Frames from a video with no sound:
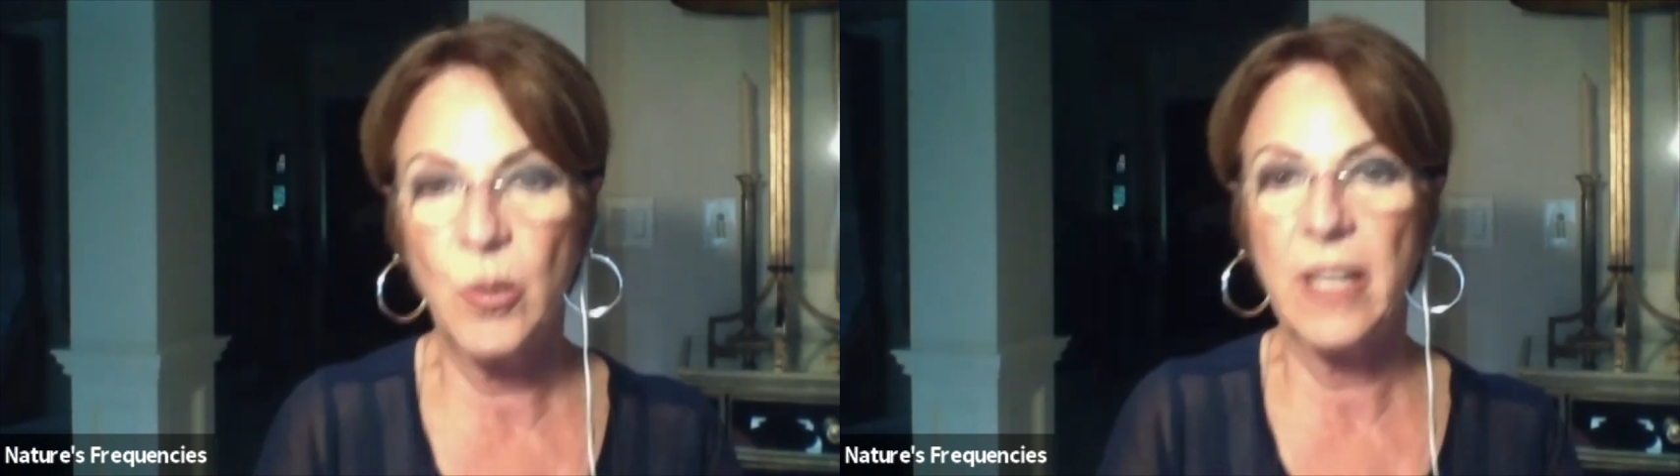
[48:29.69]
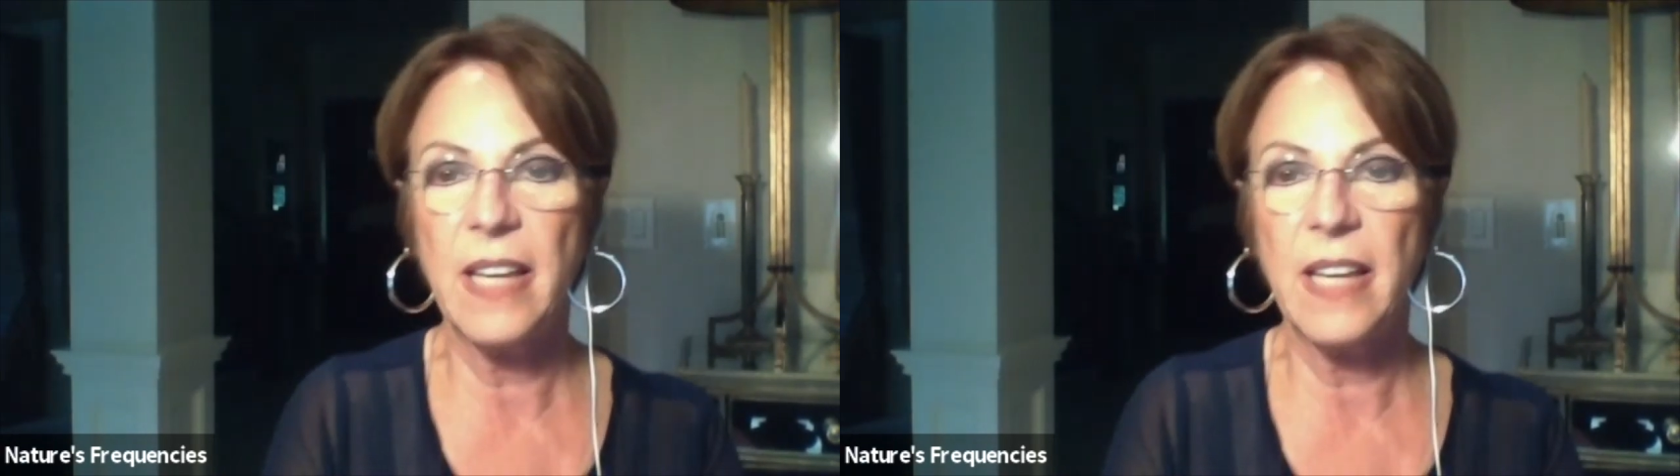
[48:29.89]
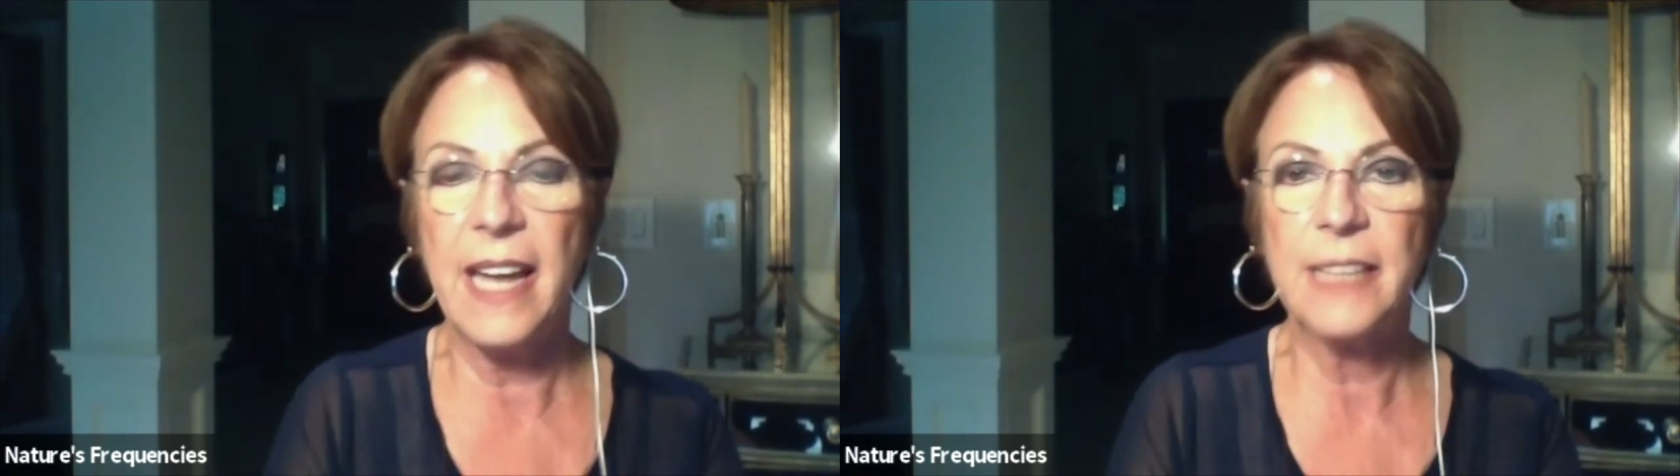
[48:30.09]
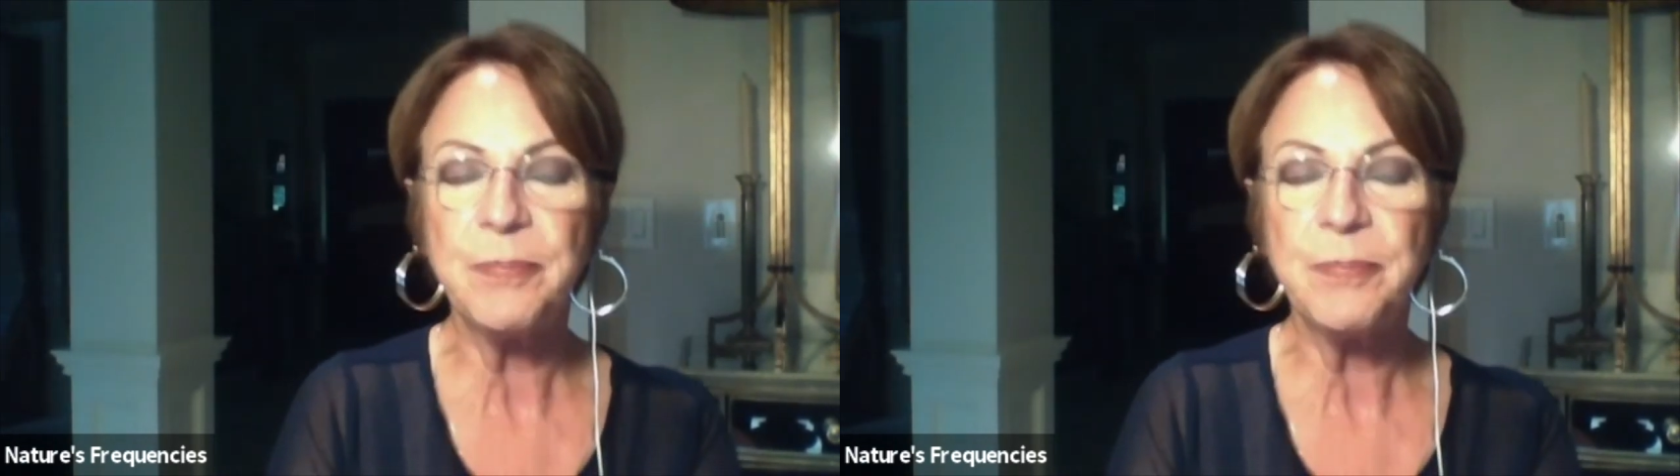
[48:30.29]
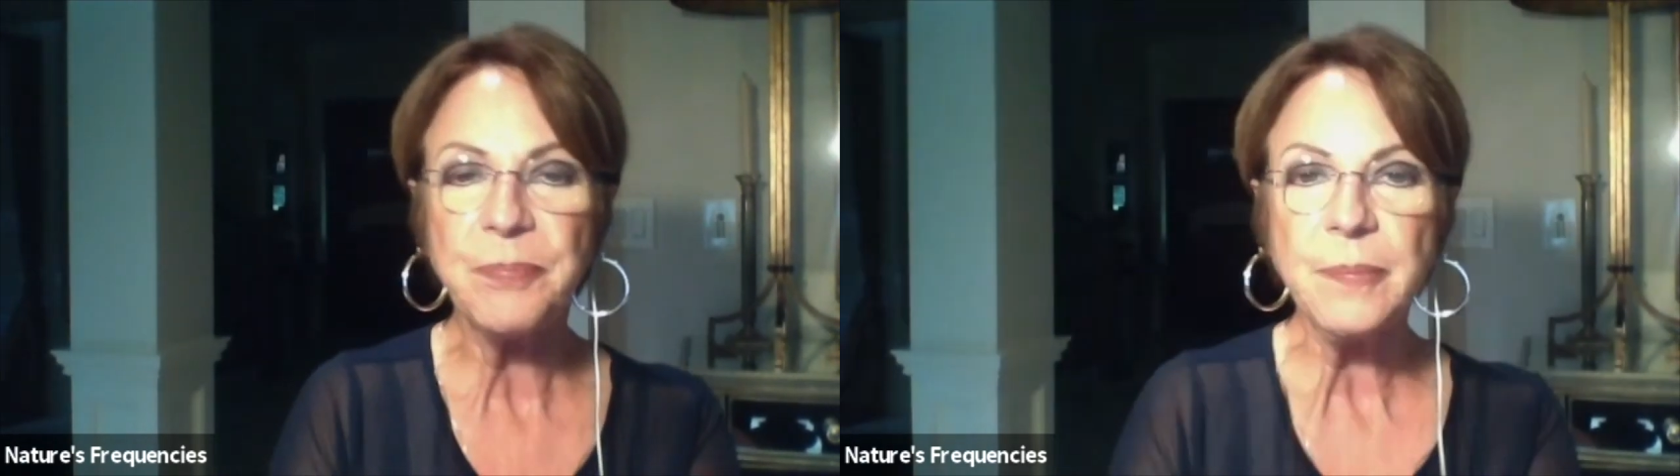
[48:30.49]
And
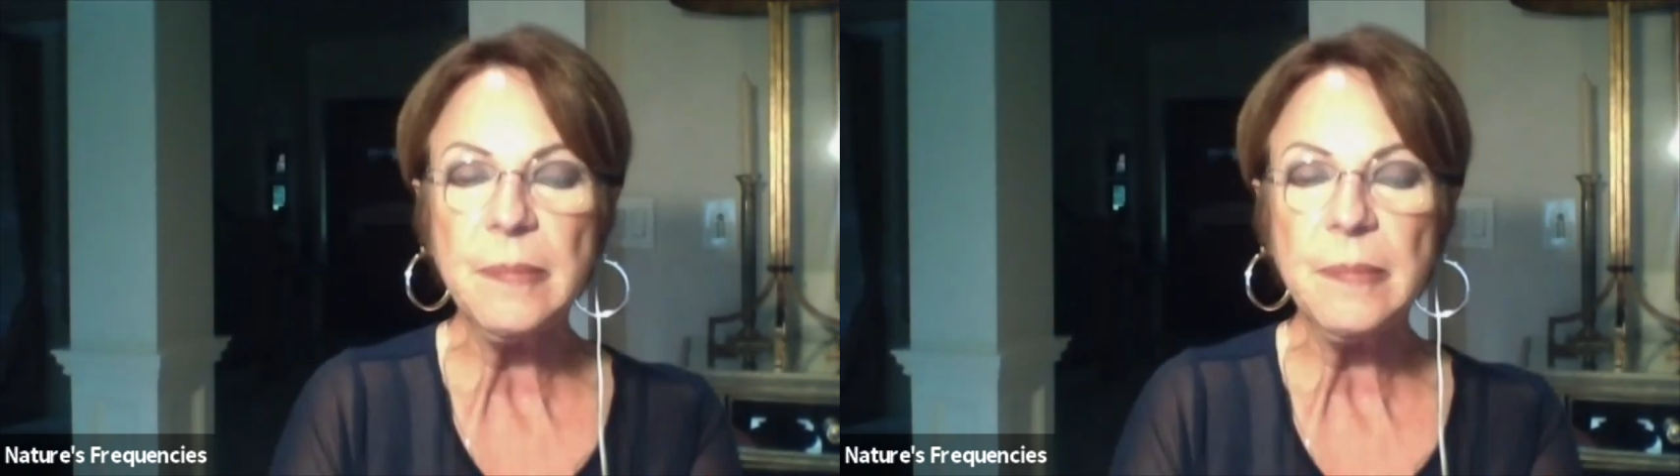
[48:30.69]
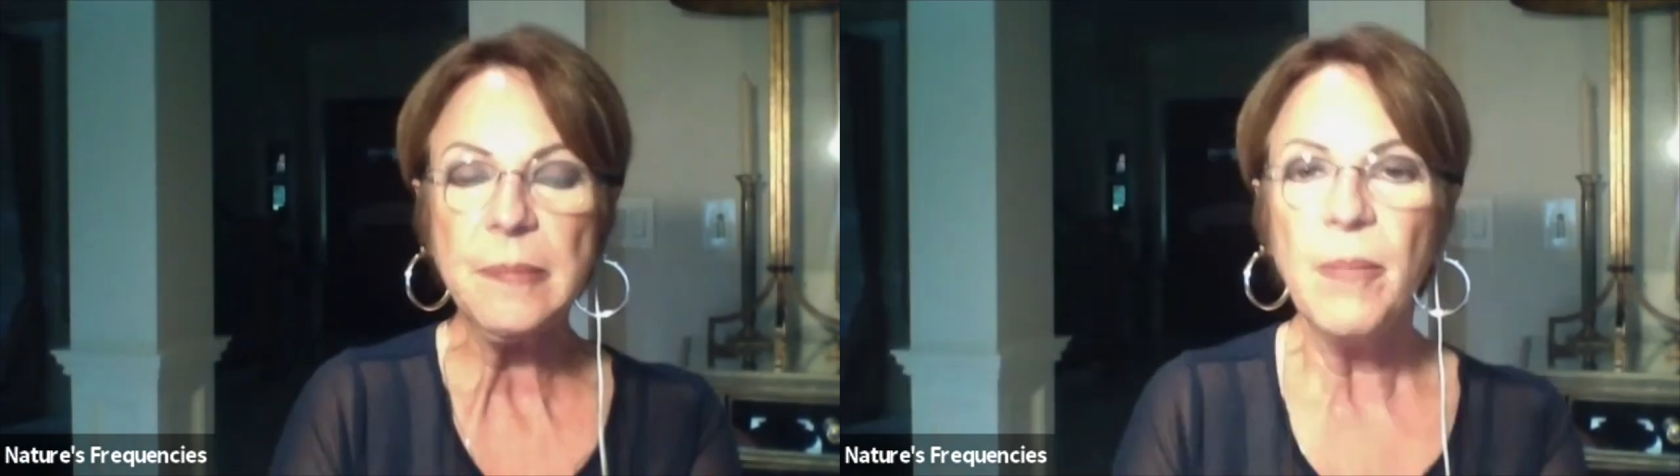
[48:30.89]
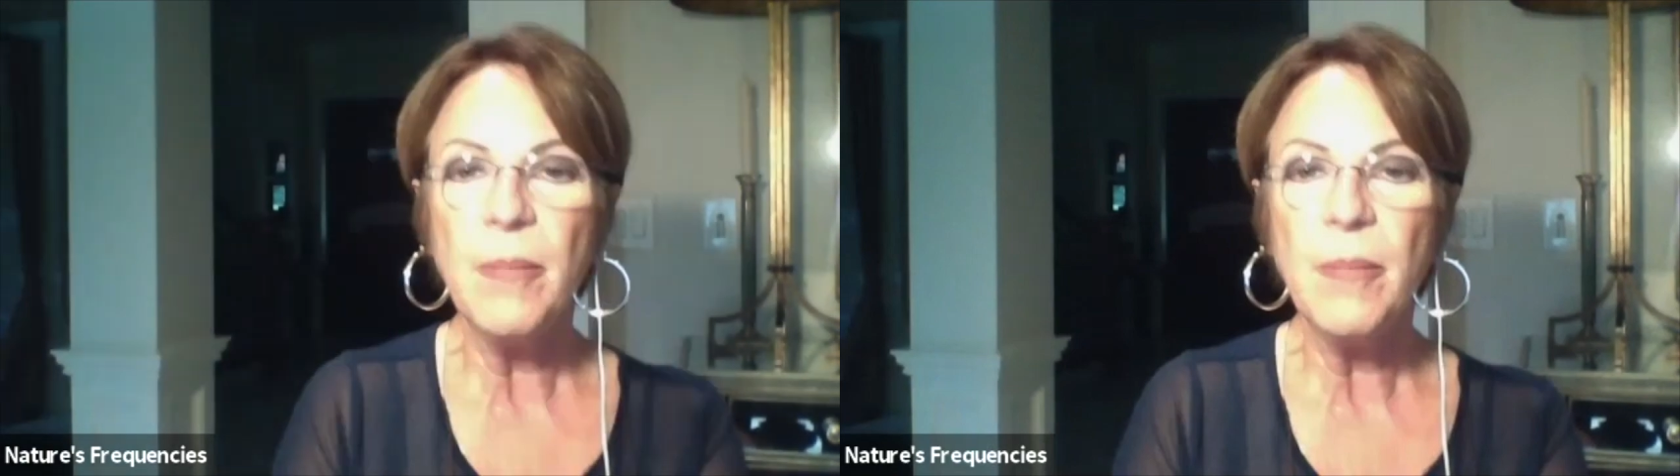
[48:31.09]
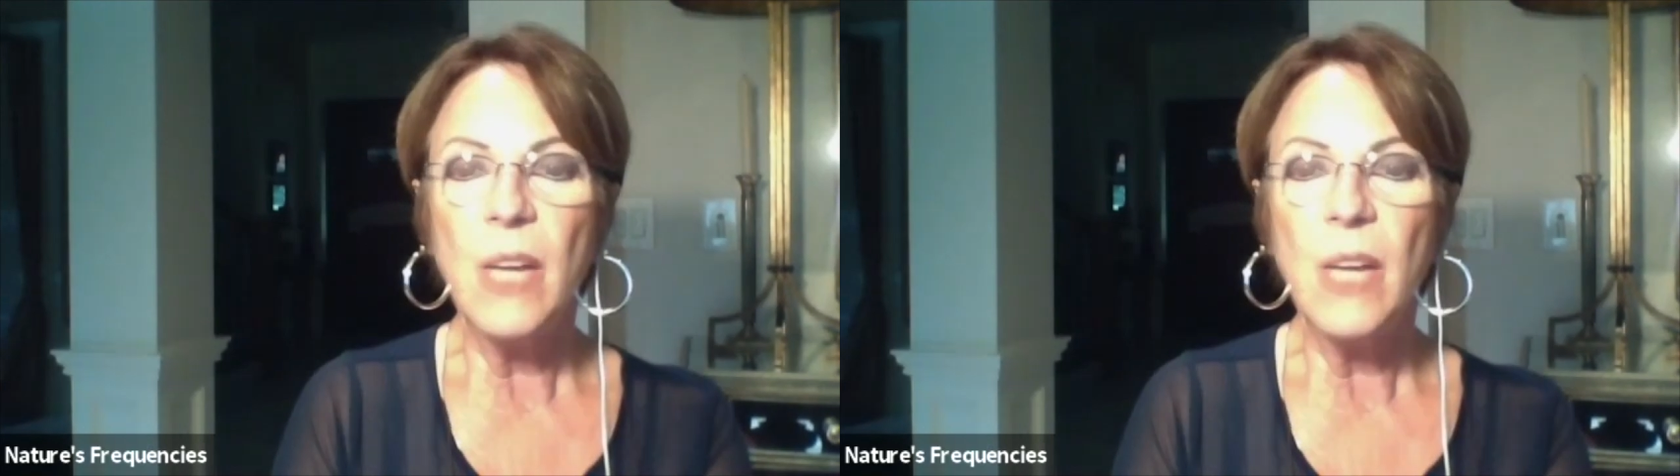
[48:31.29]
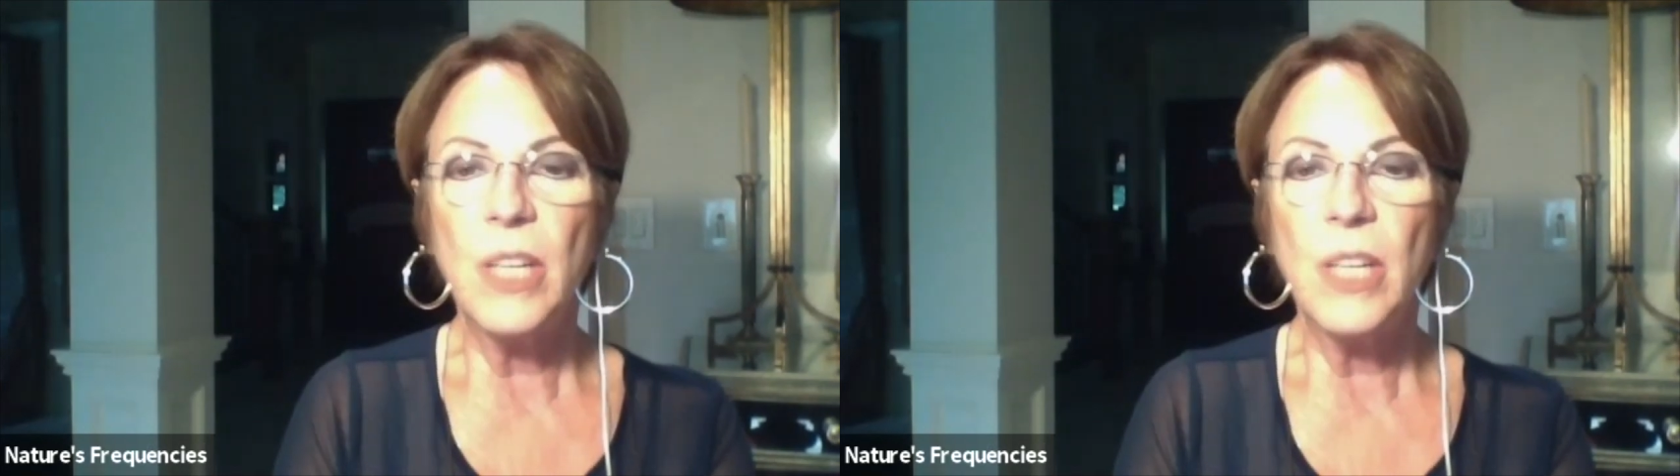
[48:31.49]
you
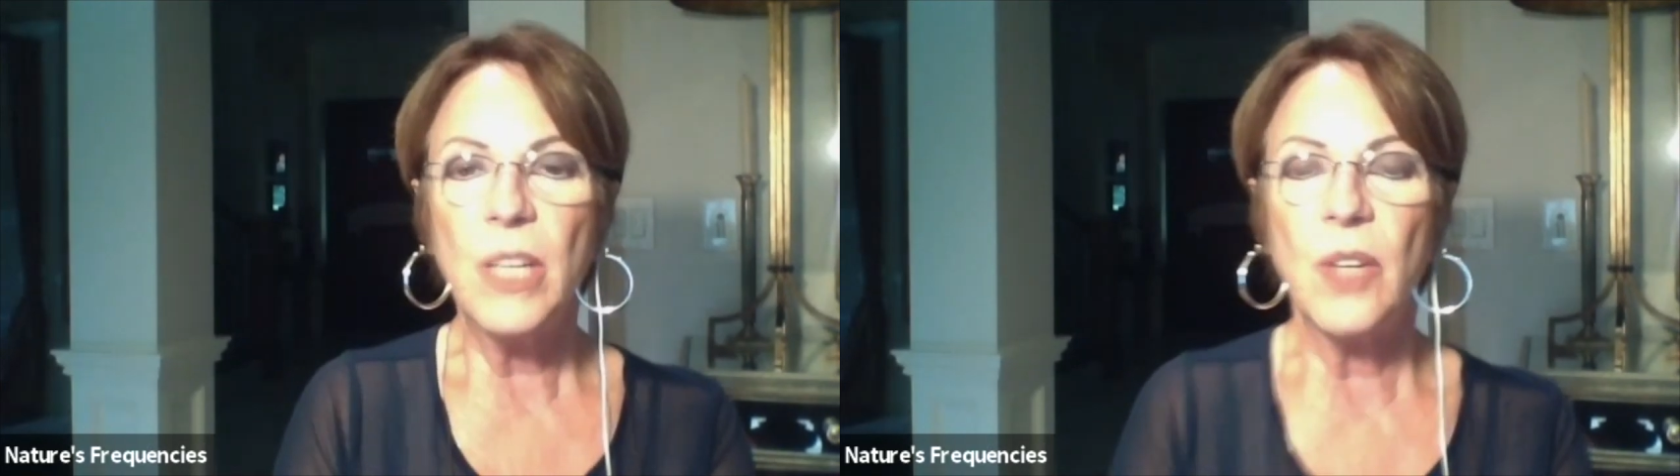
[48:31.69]
know,